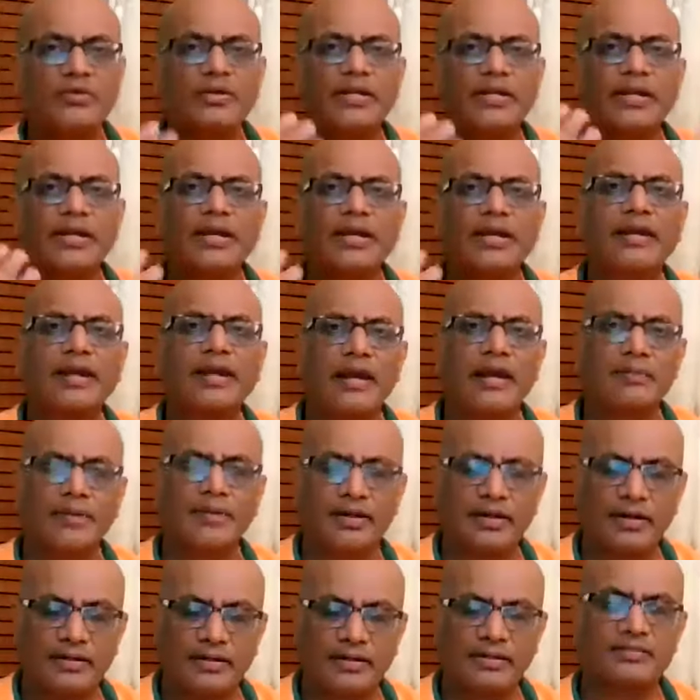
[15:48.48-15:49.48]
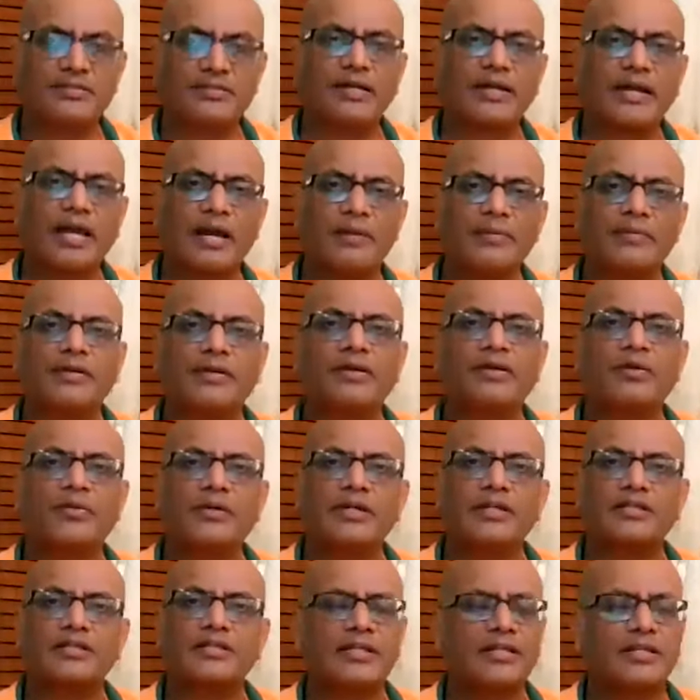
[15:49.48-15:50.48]
take a camera, does the camera know
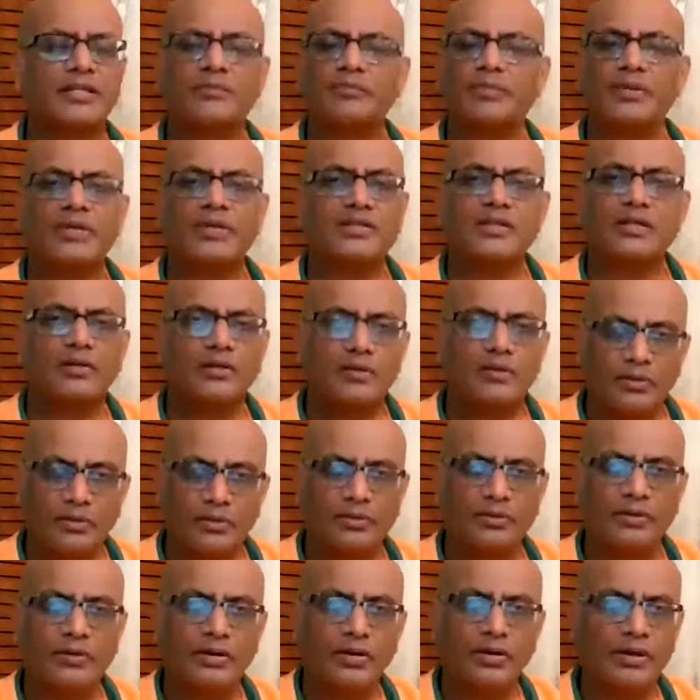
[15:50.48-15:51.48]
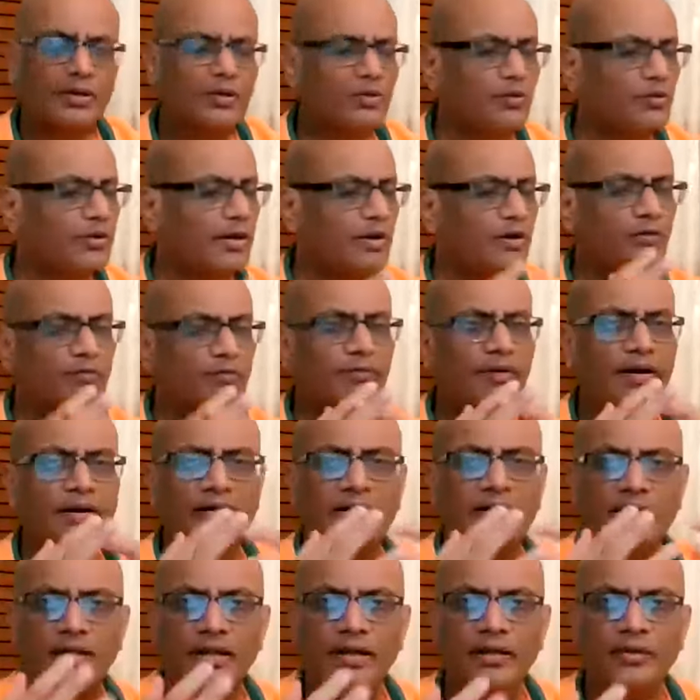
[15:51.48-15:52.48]
it is taking picture? No. You cannot find
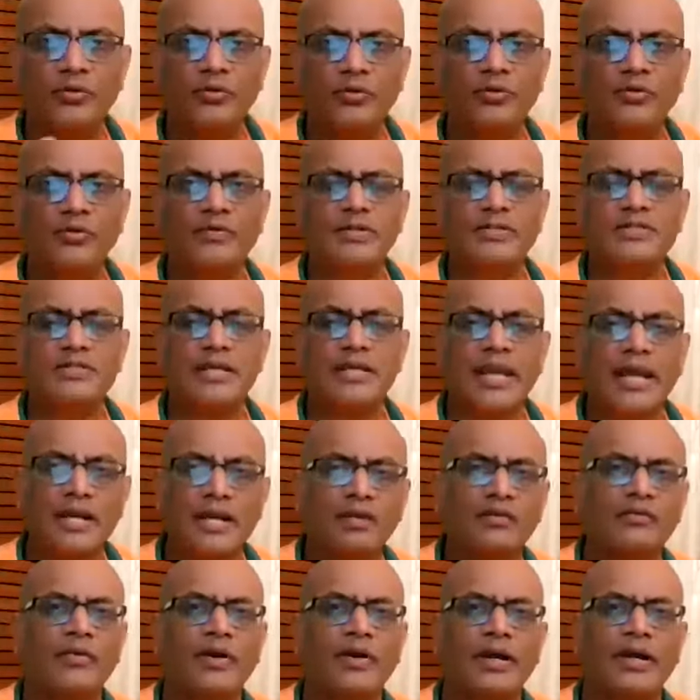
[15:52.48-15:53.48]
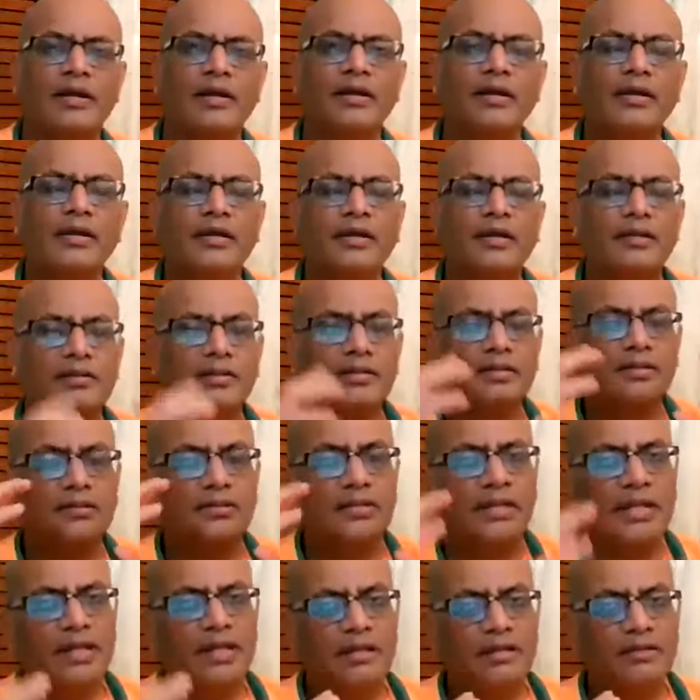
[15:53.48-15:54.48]
in the universe anywhere the
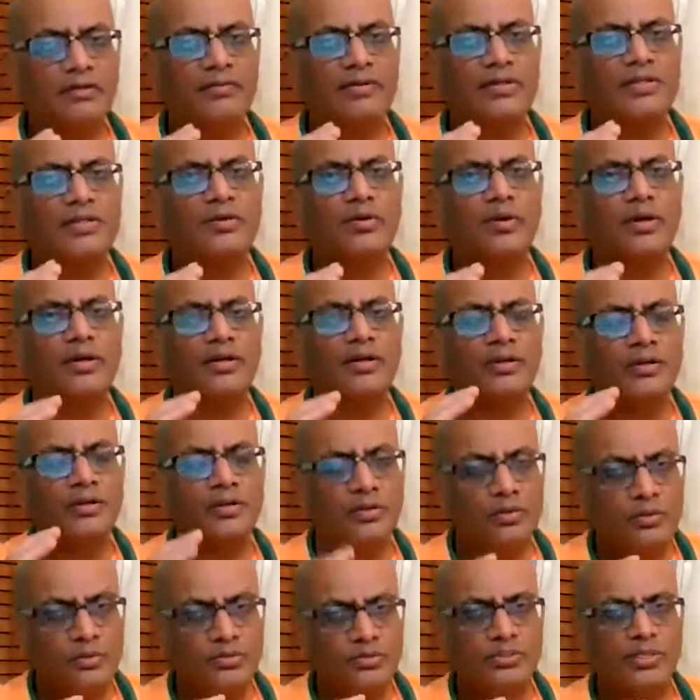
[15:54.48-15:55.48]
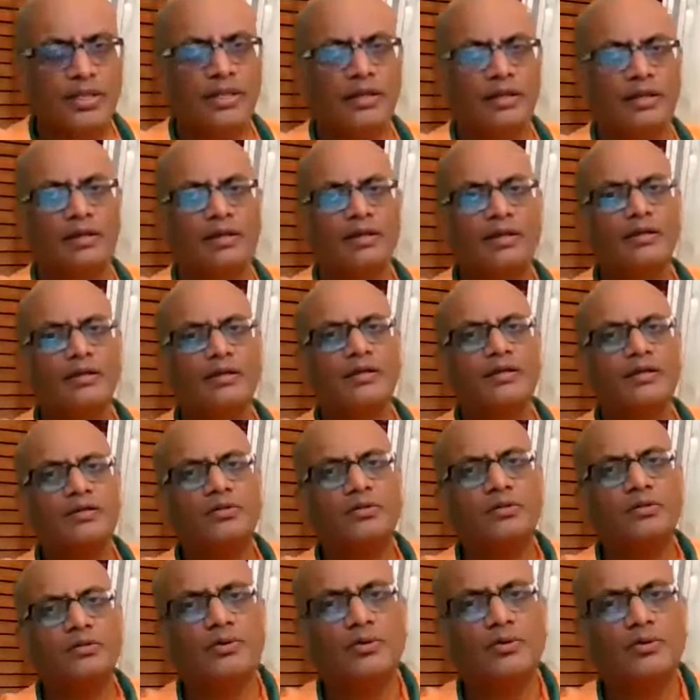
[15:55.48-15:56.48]
thing which you are using
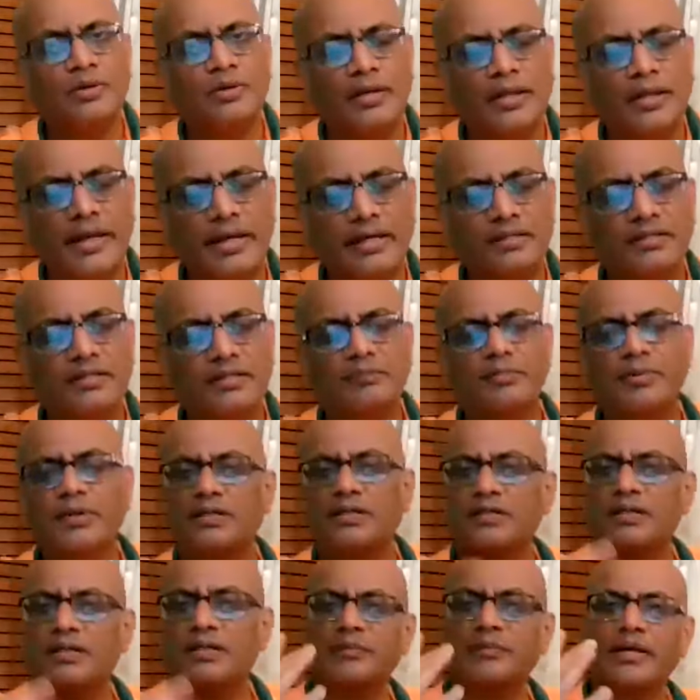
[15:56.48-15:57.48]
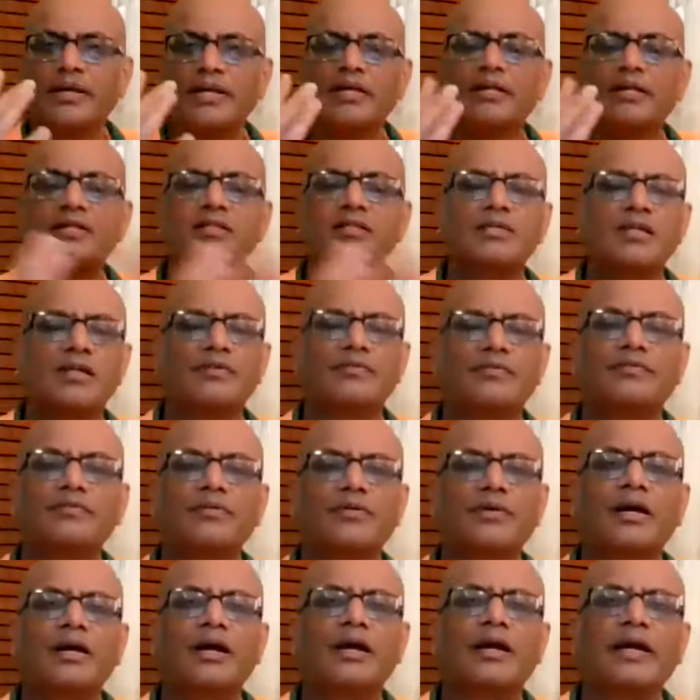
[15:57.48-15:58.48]
to get the picture by itself
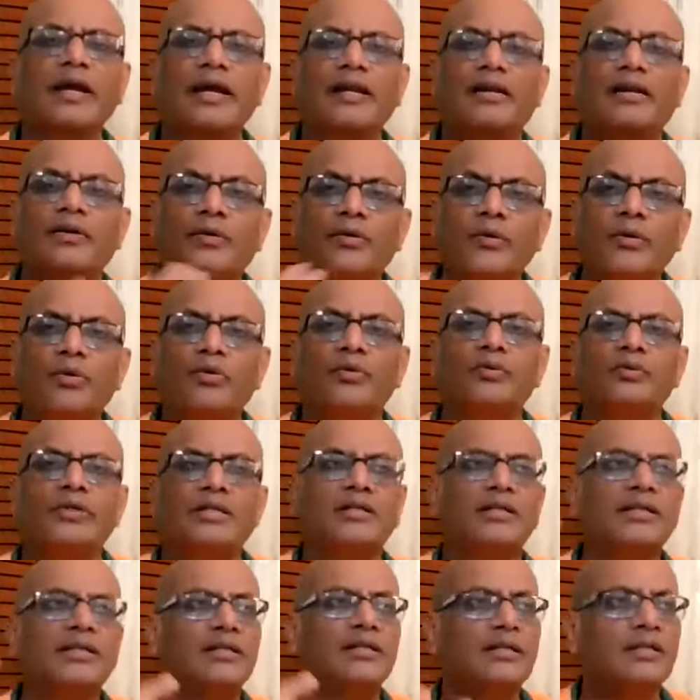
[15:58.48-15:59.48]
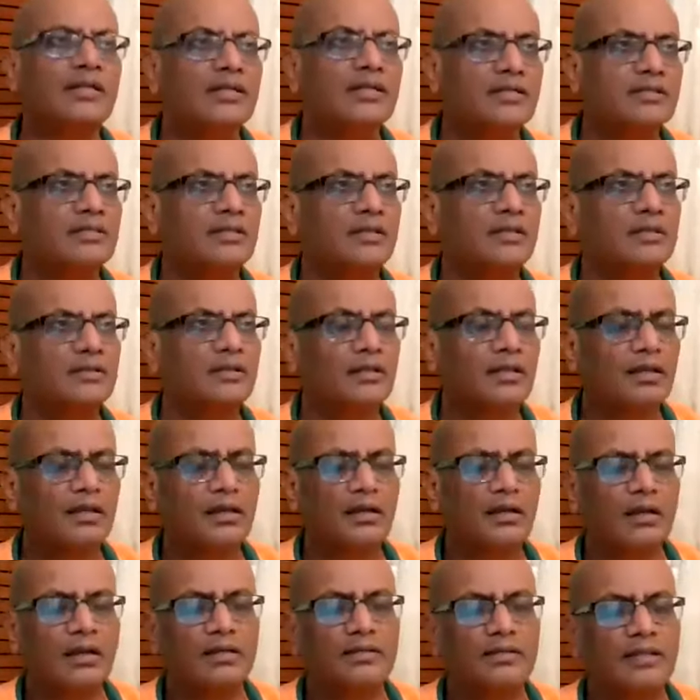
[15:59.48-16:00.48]
can know that it is
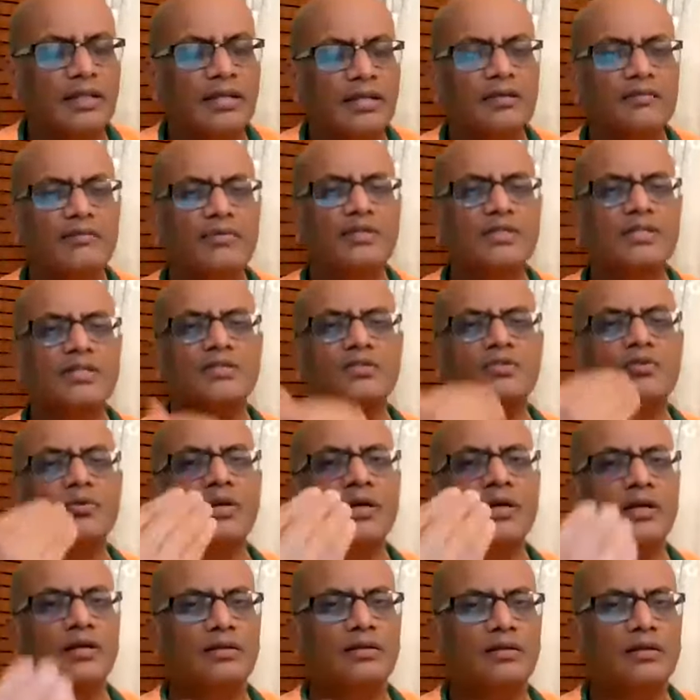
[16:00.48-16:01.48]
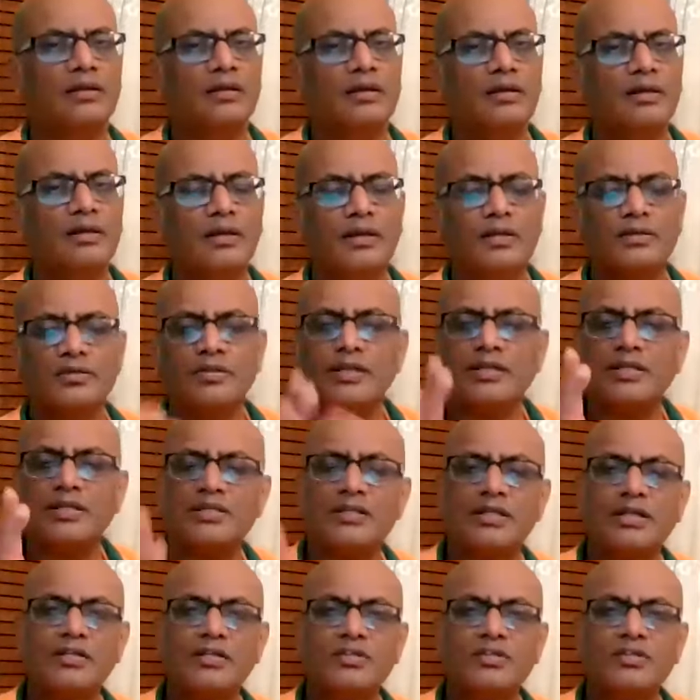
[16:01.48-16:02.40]
a thing which is doing it. So it is an